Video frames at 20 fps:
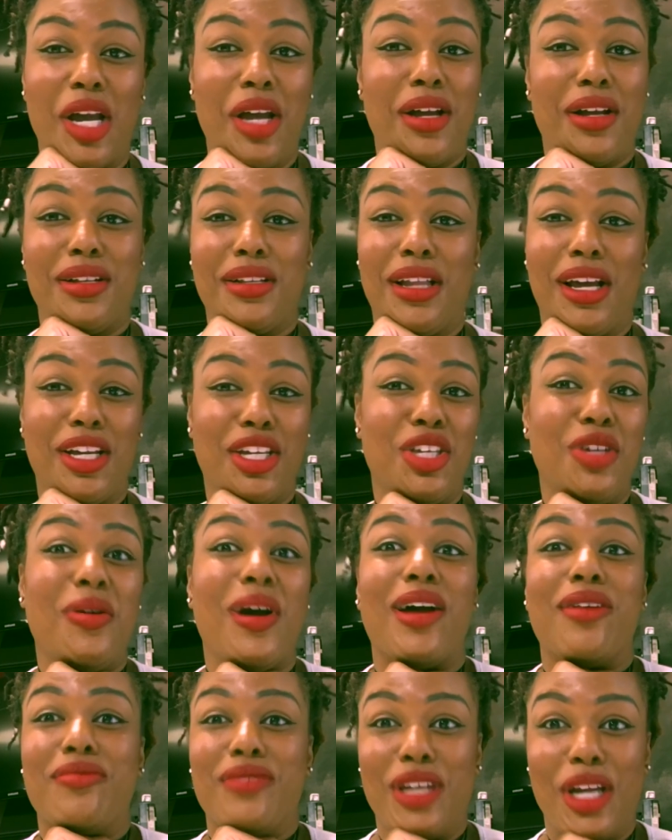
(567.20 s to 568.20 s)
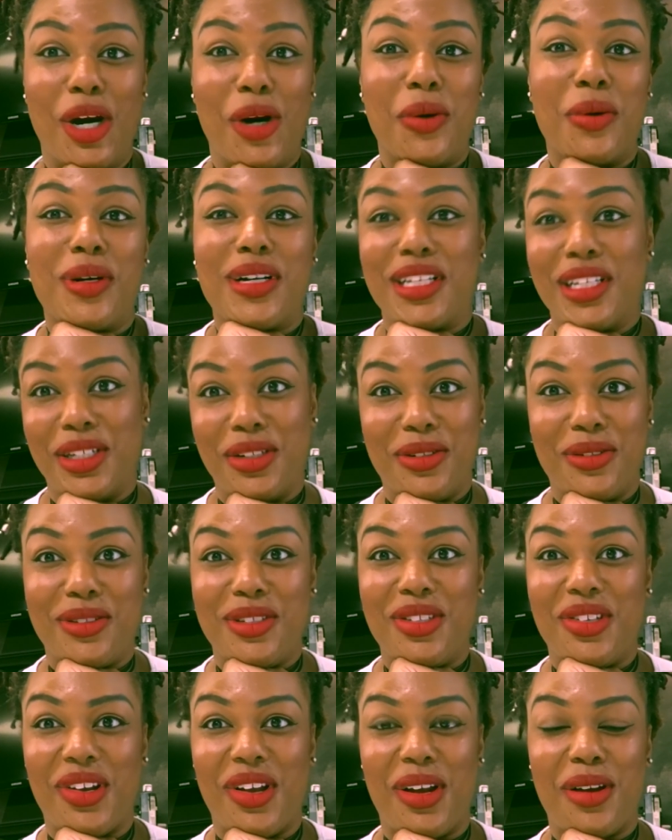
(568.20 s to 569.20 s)
like, you have no clue.
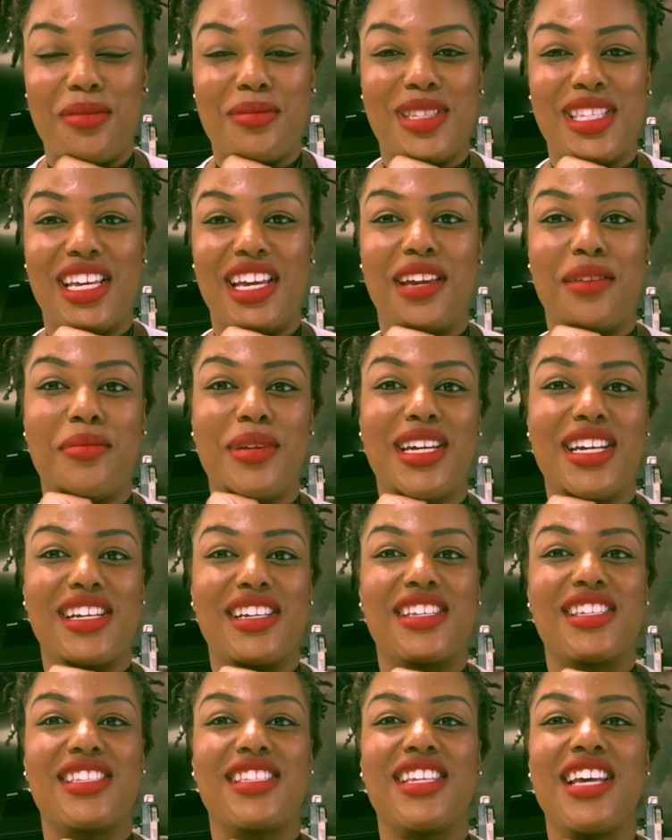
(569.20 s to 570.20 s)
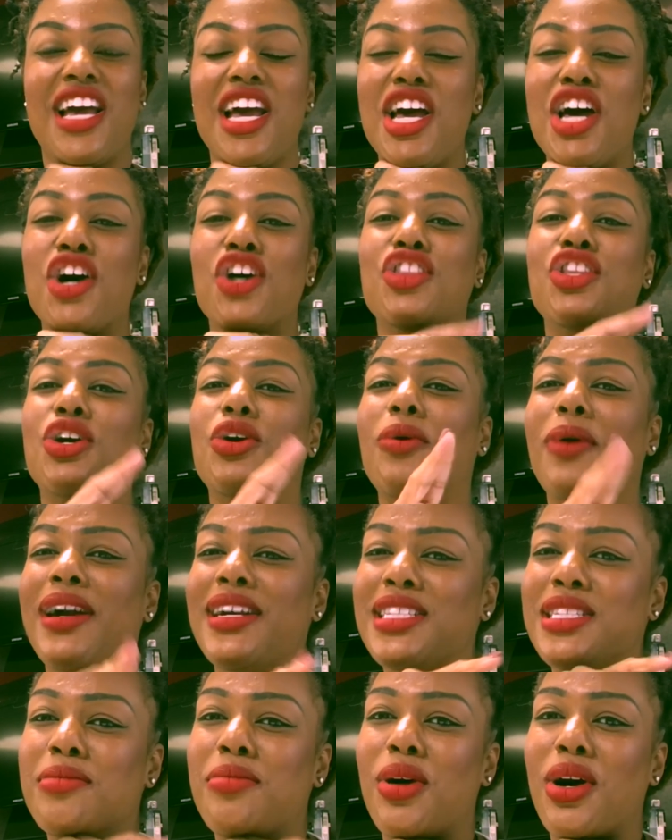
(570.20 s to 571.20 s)
You know what I'm saying? Because the
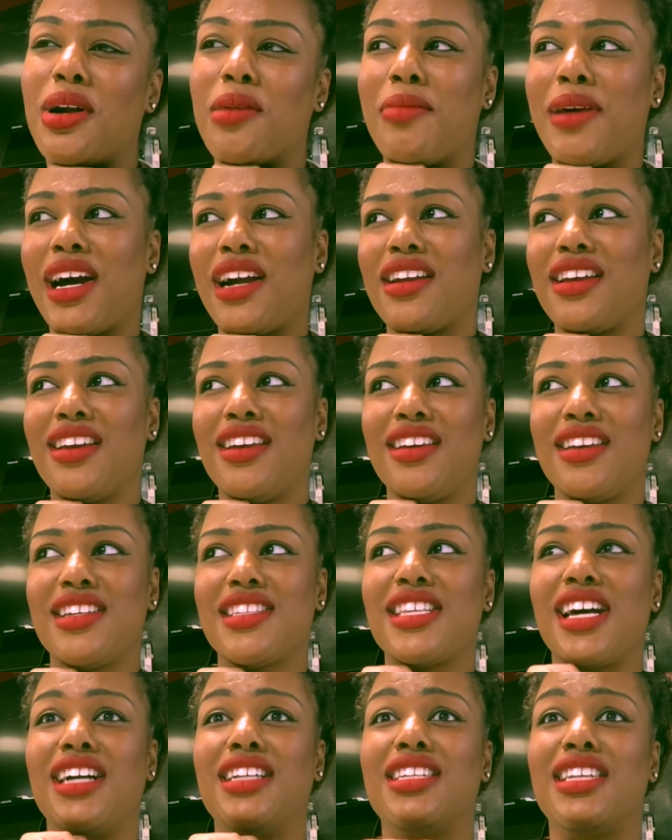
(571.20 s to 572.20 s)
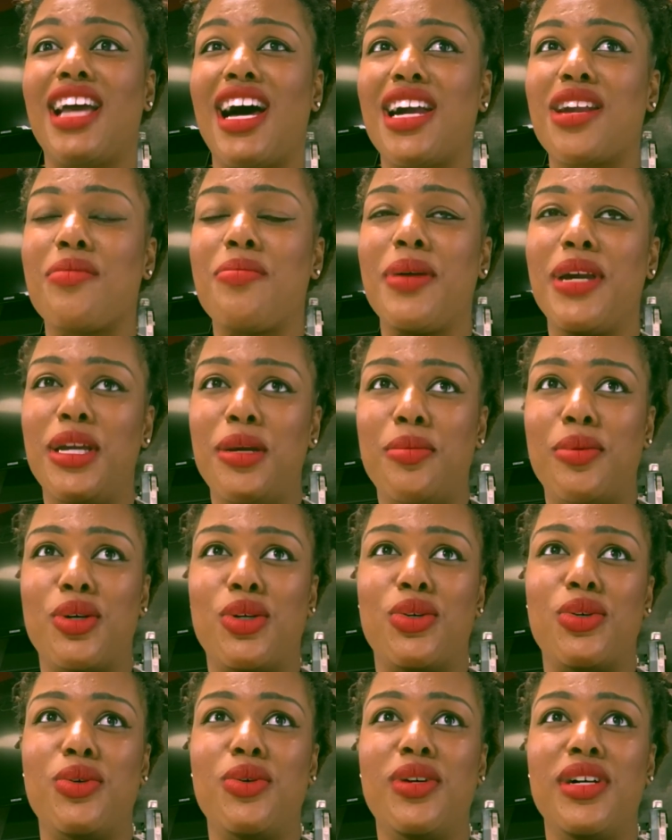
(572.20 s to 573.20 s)
crazy part about it is a lot of
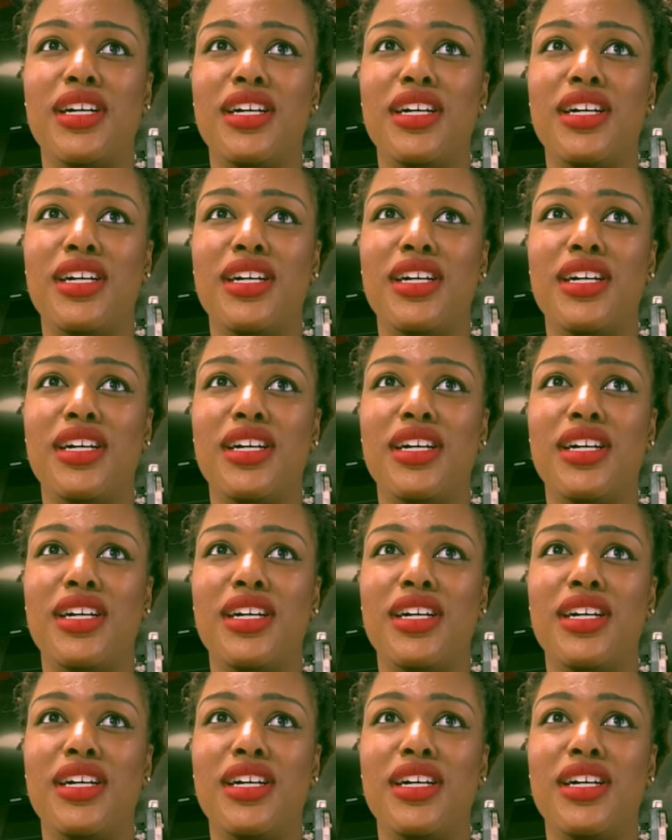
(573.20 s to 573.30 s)
people,